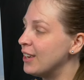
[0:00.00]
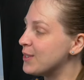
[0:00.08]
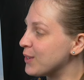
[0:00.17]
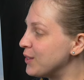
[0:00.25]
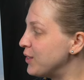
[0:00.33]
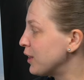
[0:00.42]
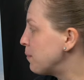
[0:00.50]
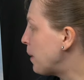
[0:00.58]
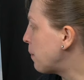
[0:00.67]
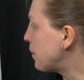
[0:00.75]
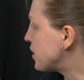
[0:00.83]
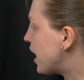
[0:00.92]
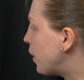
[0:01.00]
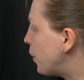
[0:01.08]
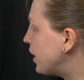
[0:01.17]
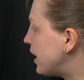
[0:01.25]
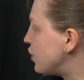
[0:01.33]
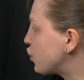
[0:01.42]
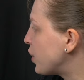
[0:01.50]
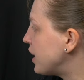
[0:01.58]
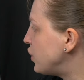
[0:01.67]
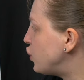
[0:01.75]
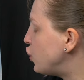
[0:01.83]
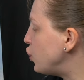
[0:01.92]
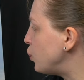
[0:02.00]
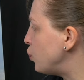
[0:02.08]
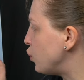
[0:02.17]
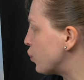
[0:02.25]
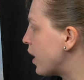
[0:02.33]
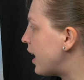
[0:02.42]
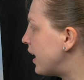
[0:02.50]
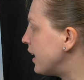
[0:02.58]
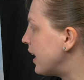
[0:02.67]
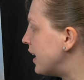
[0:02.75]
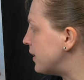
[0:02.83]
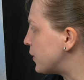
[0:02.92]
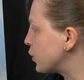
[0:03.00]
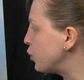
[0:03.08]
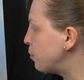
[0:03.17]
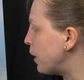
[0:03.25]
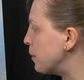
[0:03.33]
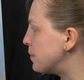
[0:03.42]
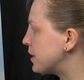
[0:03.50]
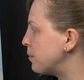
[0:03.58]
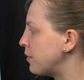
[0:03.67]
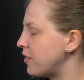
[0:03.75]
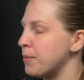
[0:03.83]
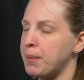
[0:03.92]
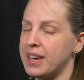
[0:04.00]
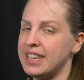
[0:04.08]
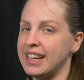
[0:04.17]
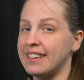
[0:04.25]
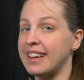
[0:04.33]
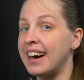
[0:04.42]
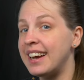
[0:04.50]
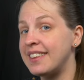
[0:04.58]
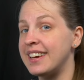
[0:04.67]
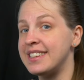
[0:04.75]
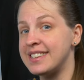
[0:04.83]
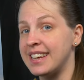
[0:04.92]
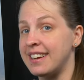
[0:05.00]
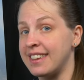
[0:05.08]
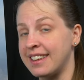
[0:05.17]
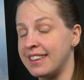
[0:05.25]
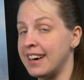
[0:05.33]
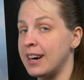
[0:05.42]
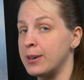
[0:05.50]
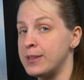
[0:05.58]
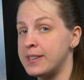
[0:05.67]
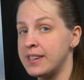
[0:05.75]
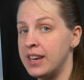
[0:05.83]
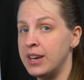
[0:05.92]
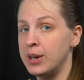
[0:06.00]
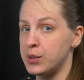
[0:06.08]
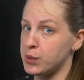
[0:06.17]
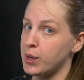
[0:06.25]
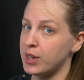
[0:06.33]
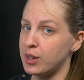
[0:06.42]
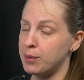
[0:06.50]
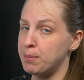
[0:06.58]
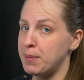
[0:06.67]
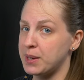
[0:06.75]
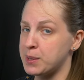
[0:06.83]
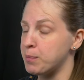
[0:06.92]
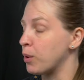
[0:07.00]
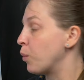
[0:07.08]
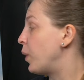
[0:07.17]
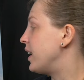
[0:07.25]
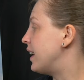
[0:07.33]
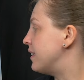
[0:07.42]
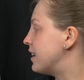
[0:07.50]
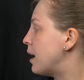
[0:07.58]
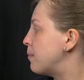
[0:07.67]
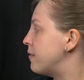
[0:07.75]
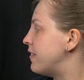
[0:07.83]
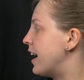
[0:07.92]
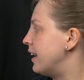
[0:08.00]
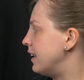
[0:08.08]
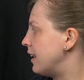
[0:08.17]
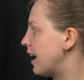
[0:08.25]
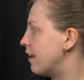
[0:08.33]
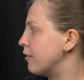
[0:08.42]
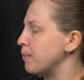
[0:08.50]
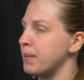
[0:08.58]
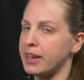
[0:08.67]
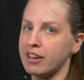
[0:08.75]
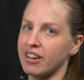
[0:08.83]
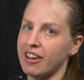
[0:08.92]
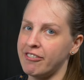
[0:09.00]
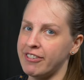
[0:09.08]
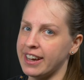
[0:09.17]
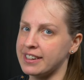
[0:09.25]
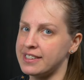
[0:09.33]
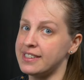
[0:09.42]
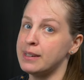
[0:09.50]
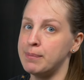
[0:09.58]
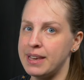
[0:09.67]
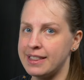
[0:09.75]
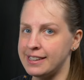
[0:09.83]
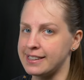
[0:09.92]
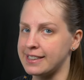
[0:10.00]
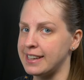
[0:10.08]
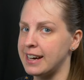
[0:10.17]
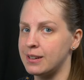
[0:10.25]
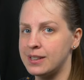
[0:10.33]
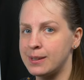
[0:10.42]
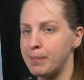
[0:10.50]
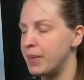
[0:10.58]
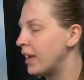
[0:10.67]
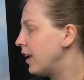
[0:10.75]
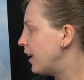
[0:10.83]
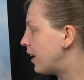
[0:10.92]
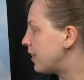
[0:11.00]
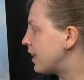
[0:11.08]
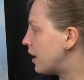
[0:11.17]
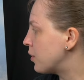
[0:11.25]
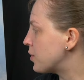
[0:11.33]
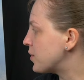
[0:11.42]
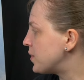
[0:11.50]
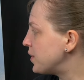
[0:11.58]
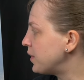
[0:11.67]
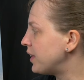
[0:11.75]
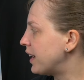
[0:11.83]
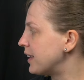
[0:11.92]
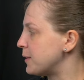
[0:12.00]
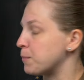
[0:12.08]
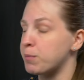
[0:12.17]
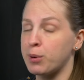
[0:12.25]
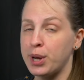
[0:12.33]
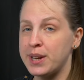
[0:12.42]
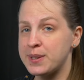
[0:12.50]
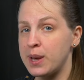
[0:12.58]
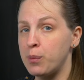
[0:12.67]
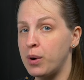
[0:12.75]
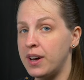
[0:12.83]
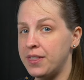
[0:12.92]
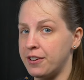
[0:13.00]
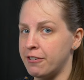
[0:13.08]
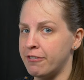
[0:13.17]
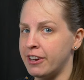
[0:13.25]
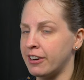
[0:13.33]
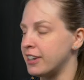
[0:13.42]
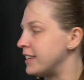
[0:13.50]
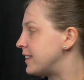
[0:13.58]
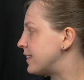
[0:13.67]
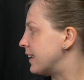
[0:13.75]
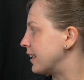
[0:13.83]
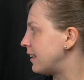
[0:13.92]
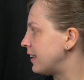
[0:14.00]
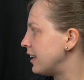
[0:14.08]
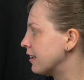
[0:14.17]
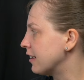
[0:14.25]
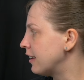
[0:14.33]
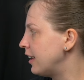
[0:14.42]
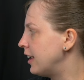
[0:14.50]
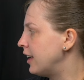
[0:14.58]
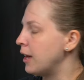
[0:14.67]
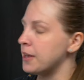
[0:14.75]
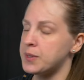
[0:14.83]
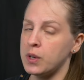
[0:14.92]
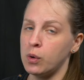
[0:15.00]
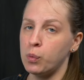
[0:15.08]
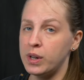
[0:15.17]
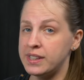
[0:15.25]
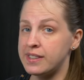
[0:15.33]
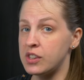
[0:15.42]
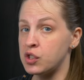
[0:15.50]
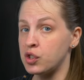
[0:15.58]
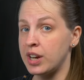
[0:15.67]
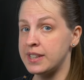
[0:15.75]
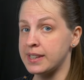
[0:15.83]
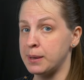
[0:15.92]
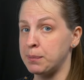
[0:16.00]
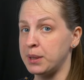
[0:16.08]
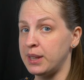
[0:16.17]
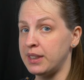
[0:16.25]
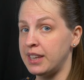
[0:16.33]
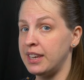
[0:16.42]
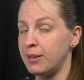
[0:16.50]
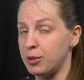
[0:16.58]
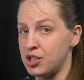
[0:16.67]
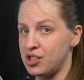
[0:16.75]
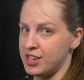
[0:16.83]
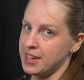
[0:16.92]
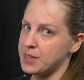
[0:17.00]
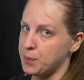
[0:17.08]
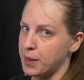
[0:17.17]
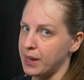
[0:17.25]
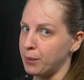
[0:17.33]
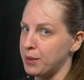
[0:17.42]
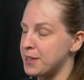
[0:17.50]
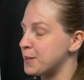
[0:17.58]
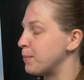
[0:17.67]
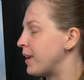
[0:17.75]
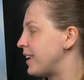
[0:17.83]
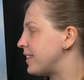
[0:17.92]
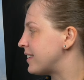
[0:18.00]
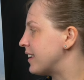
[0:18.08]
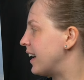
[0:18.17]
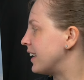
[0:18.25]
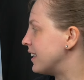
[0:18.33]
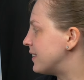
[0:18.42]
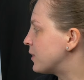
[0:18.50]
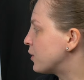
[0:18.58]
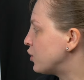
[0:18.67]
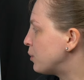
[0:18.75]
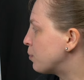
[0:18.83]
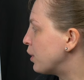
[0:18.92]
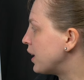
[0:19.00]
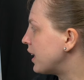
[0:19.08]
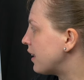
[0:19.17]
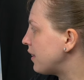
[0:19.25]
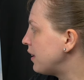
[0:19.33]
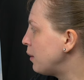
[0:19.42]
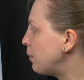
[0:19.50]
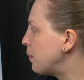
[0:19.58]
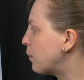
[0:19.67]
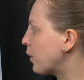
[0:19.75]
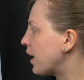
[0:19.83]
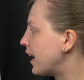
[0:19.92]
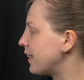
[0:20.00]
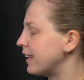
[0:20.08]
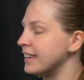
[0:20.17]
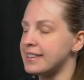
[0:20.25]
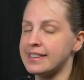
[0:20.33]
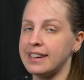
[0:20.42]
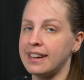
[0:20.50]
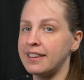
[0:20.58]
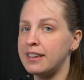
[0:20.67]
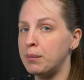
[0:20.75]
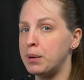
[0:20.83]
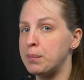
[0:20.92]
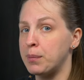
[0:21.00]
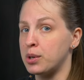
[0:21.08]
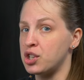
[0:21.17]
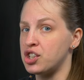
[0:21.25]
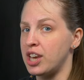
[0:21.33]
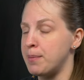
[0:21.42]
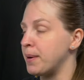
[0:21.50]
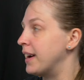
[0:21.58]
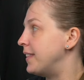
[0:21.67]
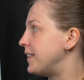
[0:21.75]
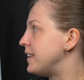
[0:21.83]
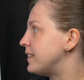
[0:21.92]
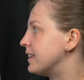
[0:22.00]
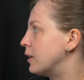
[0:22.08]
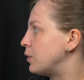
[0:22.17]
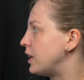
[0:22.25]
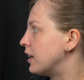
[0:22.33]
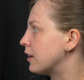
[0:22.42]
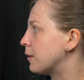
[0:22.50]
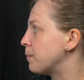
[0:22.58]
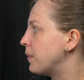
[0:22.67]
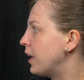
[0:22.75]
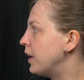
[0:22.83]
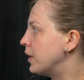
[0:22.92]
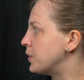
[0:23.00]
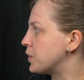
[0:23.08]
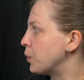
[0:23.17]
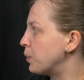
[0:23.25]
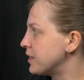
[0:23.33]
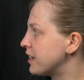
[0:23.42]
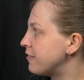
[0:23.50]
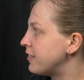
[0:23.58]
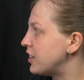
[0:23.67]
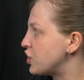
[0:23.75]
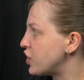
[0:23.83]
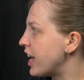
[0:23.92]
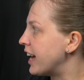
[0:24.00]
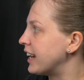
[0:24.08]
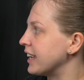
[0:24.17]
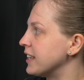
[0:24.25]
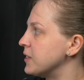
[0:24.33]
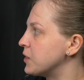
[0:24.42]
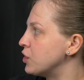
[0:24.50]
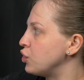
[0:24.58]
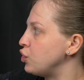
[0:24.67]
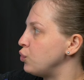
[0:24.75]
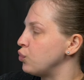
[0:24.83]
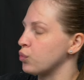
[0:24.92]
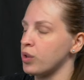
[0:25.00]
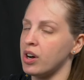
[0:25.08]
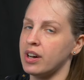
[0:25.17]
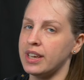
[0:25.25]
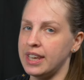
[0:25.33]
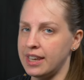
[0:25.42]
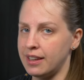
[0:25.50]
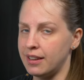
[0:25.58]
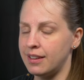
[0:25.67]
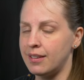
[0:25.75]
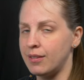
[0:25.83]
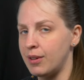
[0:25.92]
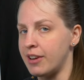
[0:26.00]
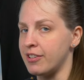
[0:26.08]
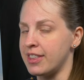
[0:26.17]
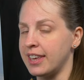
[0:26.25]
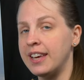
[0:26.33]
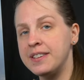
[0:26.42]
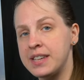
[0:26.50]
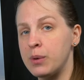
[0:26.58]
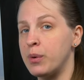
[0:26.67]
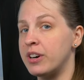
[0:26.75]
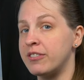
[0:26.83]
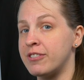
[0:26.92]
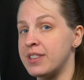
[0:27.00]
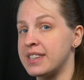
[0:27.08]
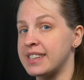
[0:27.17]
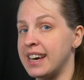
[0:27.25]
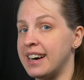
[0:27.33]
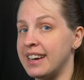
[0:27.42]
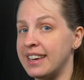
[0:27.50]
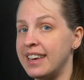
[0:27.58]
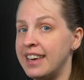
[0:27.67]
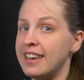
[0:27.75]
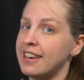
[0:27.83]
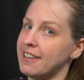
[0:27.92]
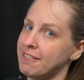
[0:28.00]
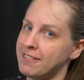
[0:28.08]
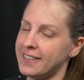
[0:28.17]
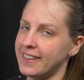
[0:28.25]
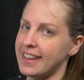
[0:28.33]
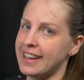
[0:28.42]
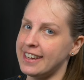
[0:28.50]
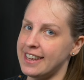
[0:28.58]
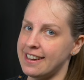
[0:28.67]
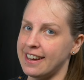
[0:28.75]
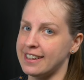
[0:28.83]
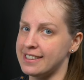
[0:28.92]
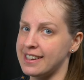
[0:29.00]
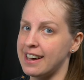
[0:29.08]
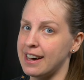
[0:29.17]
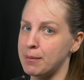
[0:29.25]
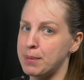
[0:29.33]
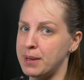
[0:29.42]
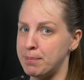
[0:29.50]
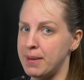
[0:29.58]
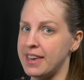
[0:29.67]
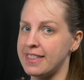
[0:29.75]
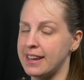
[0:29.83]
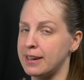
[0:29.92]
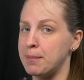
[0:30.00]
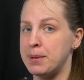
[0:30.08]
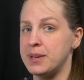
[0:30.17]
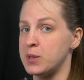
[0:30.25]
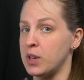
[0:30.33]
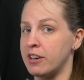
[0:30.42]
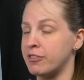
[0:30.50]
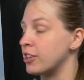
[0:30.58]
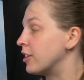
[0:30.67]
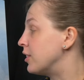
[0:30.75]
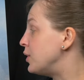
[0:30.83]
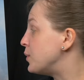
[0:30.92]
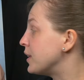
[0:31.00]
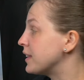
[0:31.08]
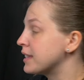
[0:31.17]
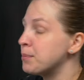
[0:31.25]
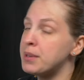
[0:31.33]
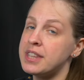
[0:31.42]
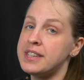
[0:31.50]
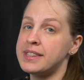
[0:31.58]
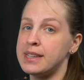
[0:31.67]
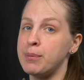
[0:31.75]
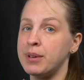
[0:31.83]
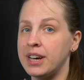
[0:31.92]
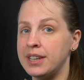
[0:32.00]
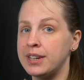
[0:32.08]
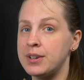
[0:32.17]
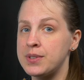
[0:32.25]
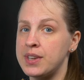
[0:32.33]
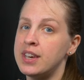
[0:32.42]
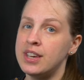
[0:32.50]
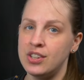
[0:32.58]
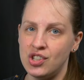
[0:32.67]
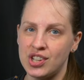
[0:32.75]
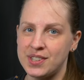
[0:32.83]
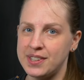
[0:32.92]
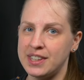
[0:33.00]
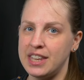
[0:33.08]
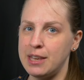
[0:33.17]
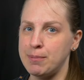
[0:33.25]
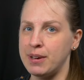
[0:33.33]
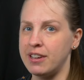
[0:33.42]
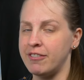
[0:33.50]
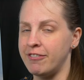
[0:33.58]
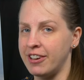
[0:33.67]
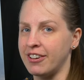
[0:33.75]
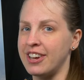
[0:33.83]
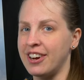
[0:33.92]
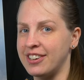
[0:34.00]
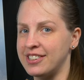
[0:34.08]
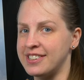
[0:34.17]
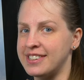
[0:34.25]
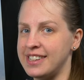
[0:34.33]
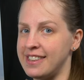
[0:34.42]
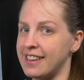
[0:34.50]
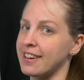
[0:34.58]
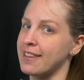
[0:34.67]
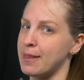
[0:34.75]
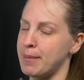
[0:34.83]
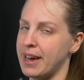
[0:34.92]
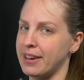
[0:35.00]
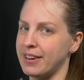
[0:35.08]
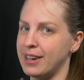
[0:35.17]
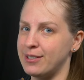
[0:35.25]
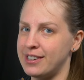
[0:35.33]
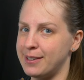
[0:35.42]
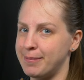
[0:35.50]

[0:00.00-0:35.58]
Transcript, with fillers: So I took a paper towel and tried to dry and scoop up some of the paint on the highlight side of the clouds so I could mix more white on top of that and have a bigger effect to make these clouds. Now they're still not as bright as I want, they're very subtle here. So once this dries completely, which takes a while with this paint, I can start to bring in a little bit more highlights and a little bit more shape on these down here. So once I finish that, I can start to draw in everything else I want for the sky and fill that in on top and make that a bit softer using some of these same colors just to keep it very hard to see there in the background.